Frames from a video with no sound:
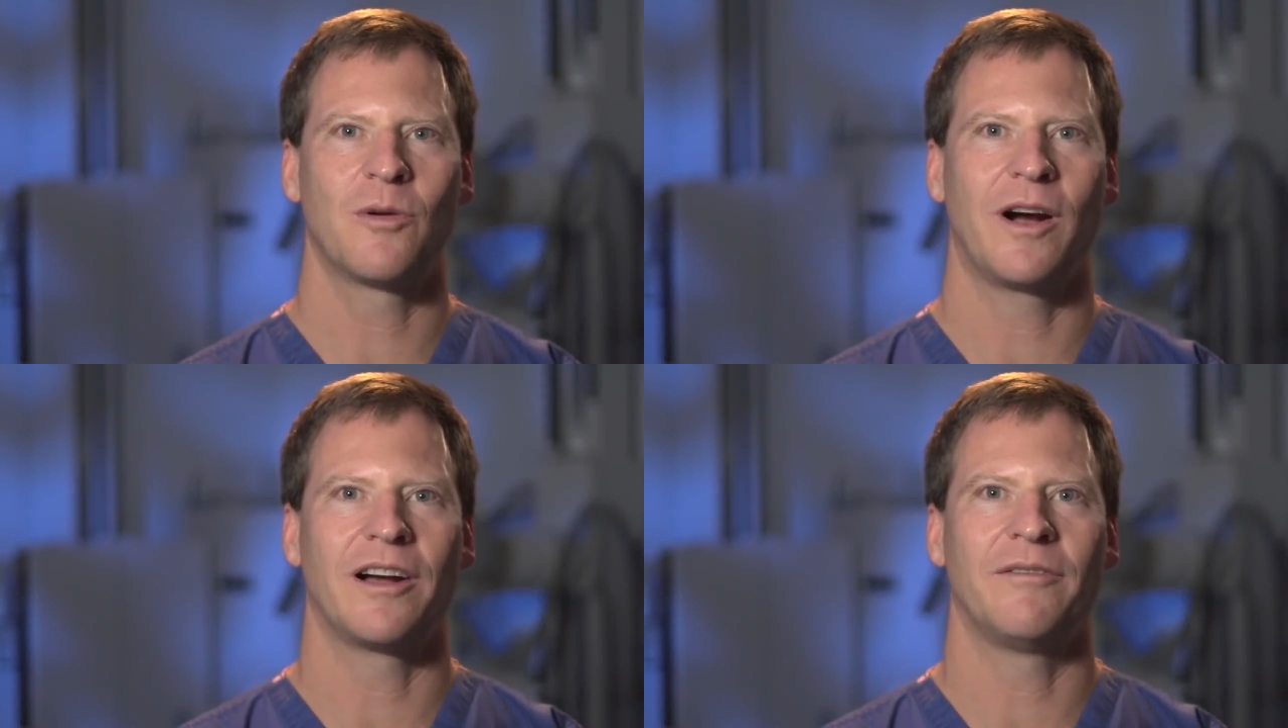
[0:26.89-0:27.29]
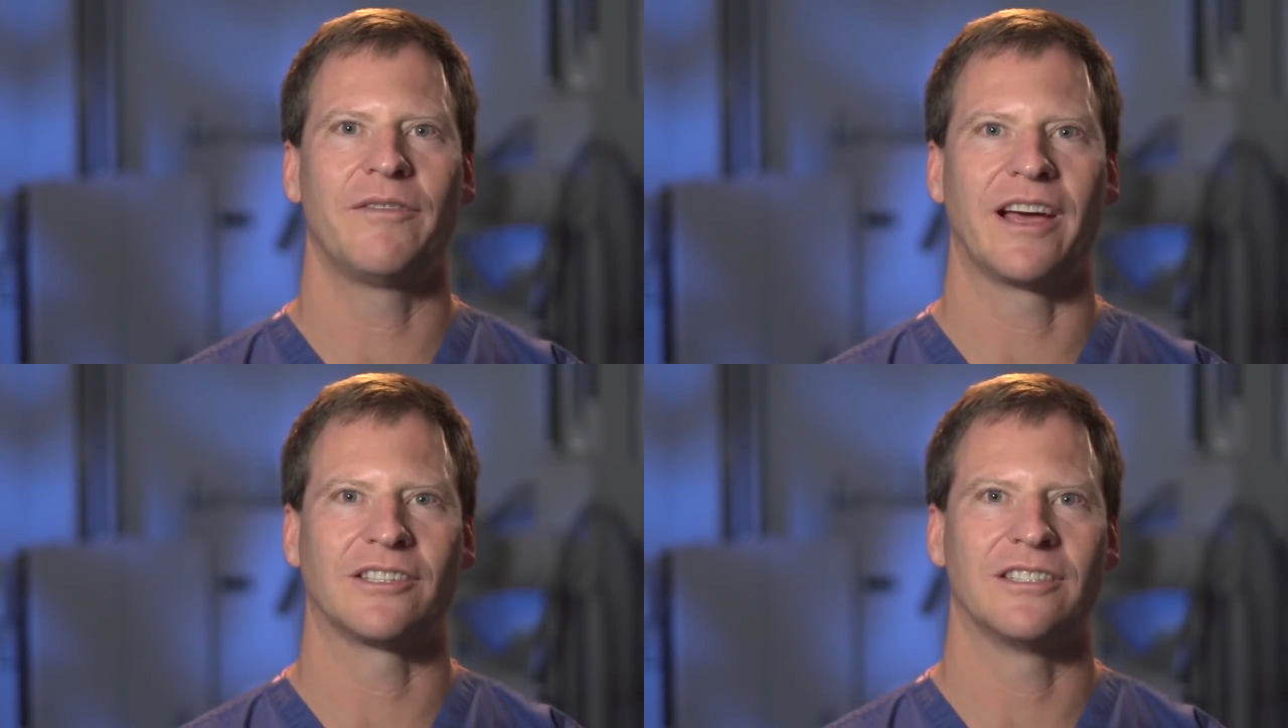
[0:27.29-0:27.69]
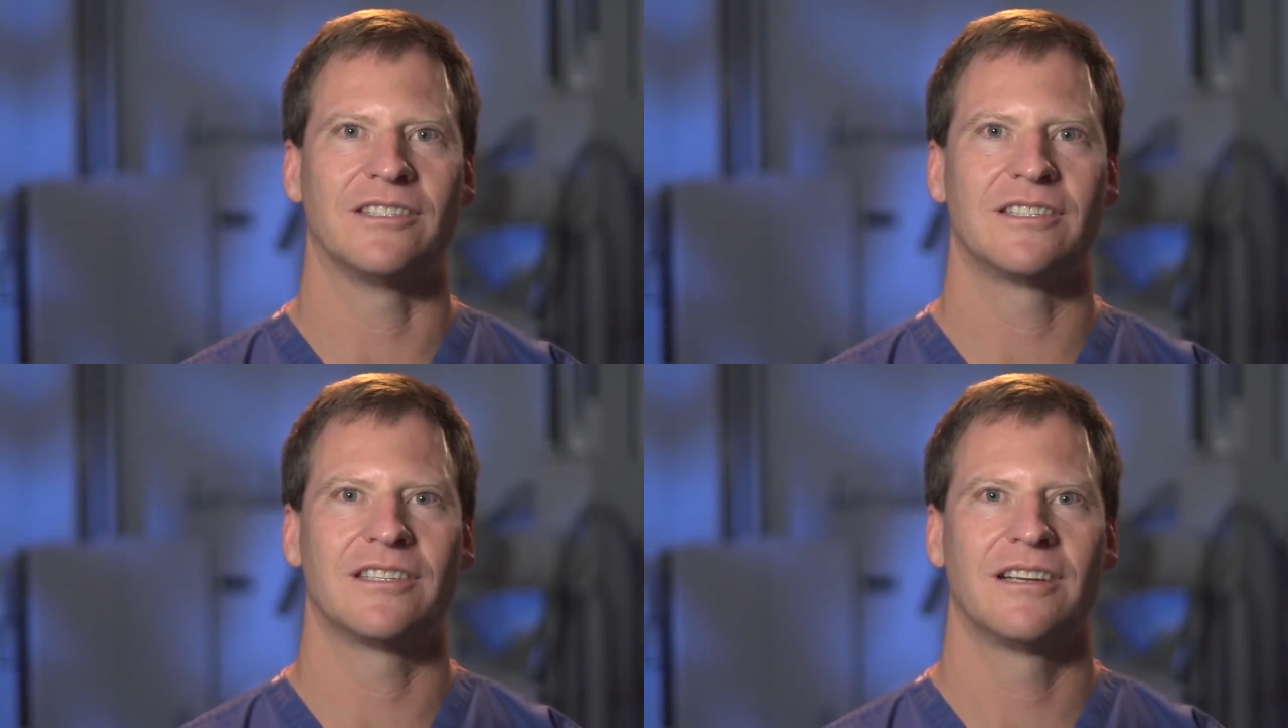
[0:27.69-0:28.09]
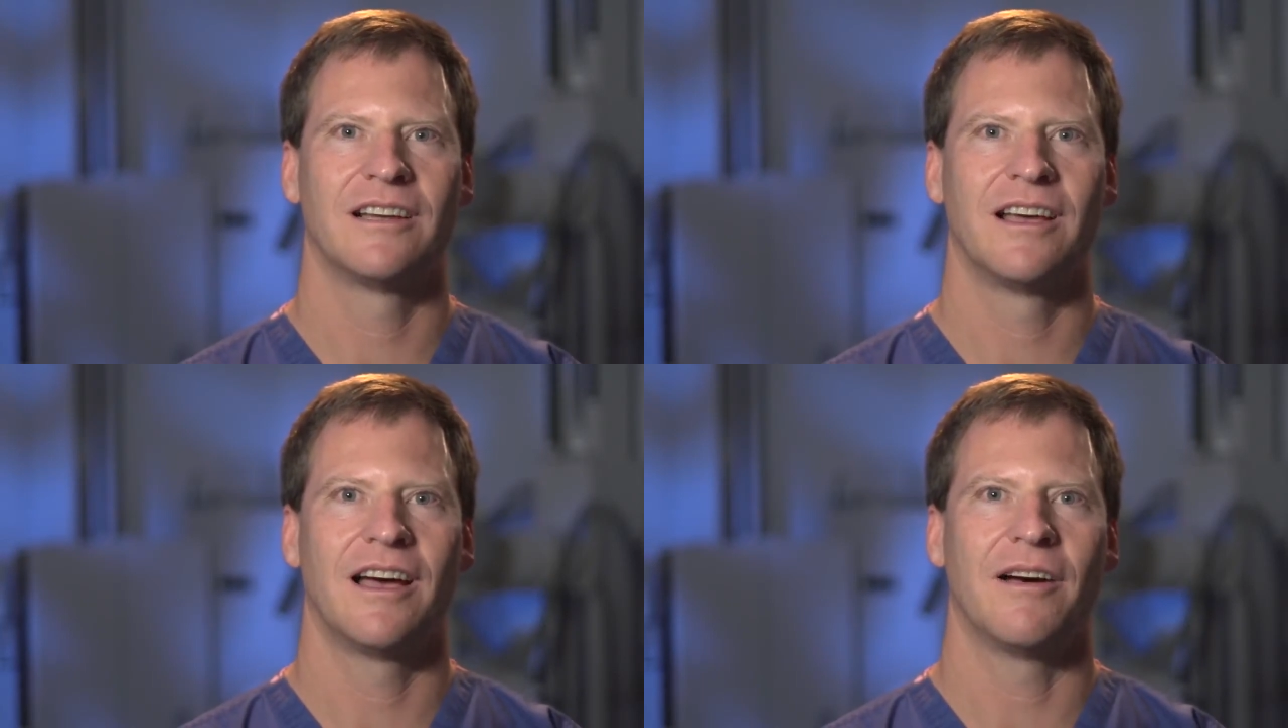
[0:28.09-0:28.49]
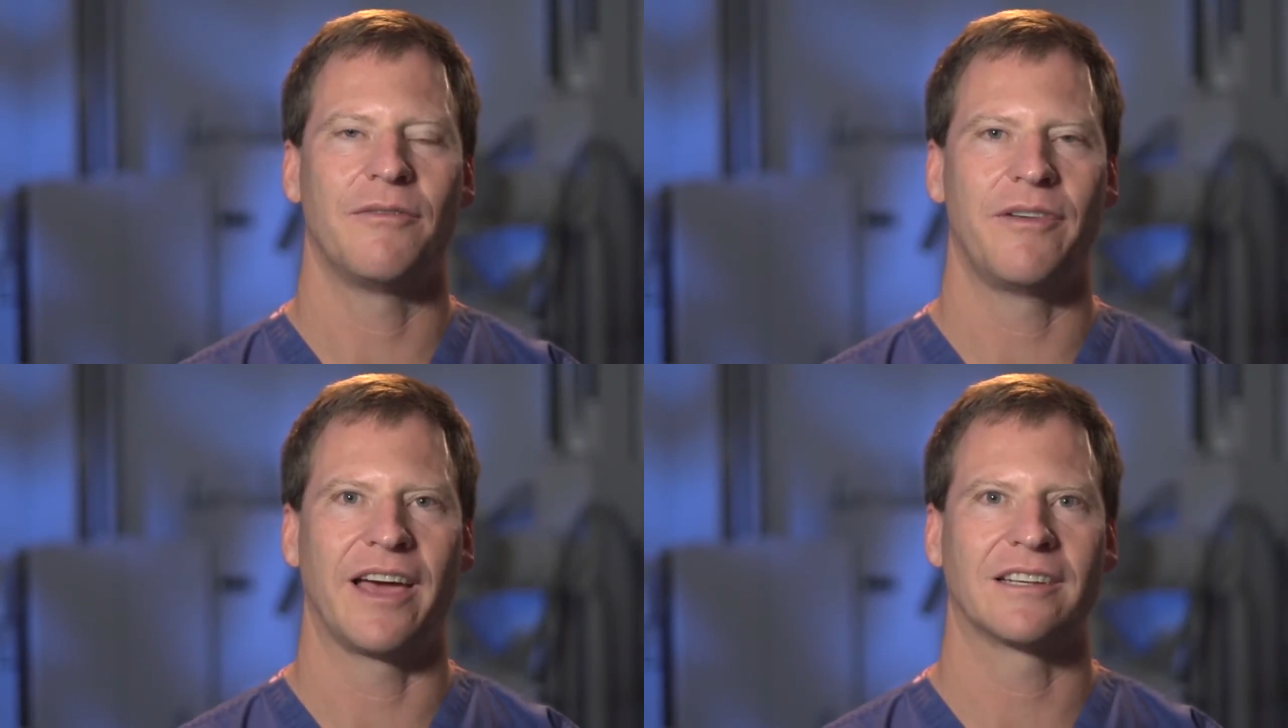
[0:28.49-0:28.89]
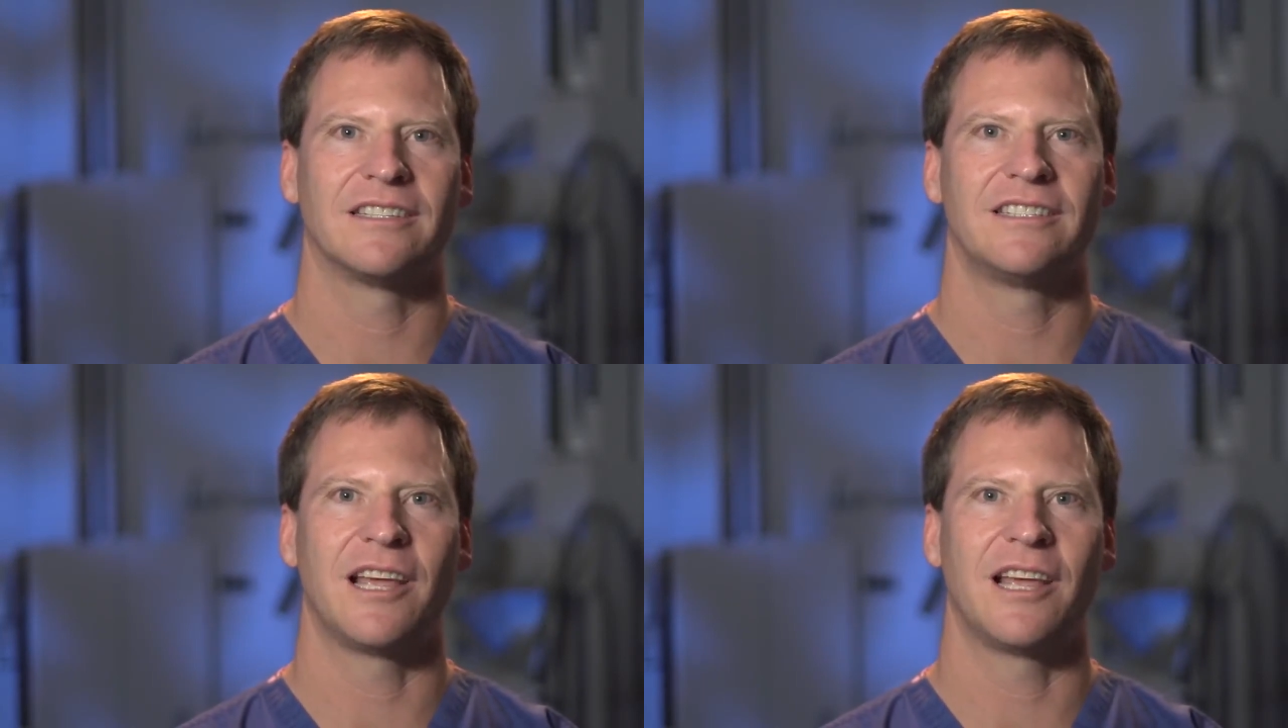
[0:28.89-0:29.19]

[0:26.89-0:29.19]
acquired infections affect